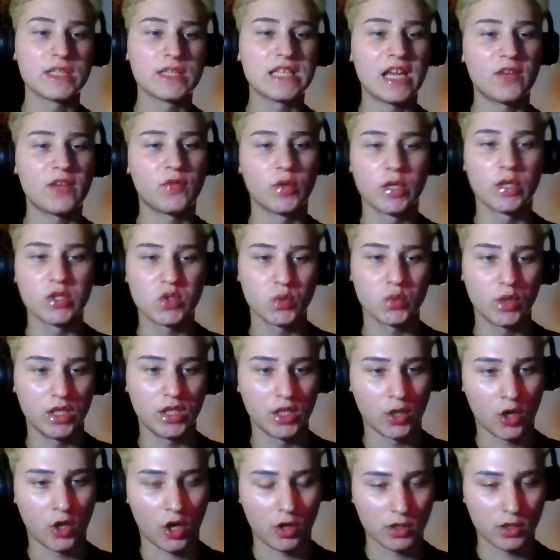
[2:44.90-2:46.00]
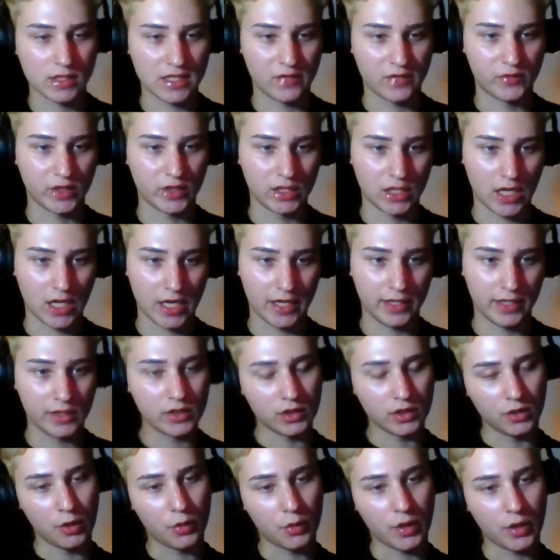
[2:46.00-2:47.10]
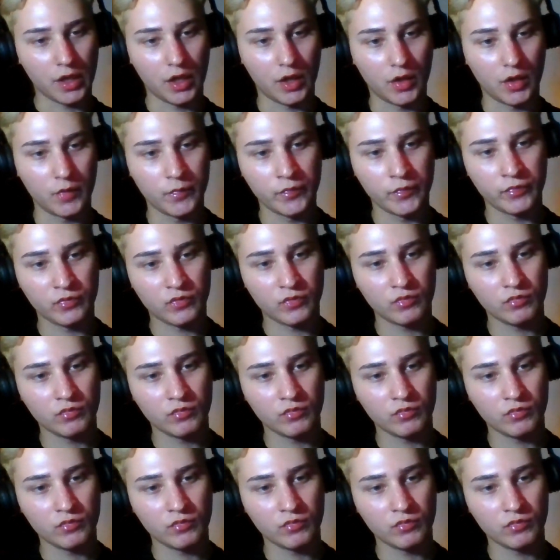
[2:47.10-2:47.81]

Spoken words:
is like for the Sweetener girls, I feel like, low-key.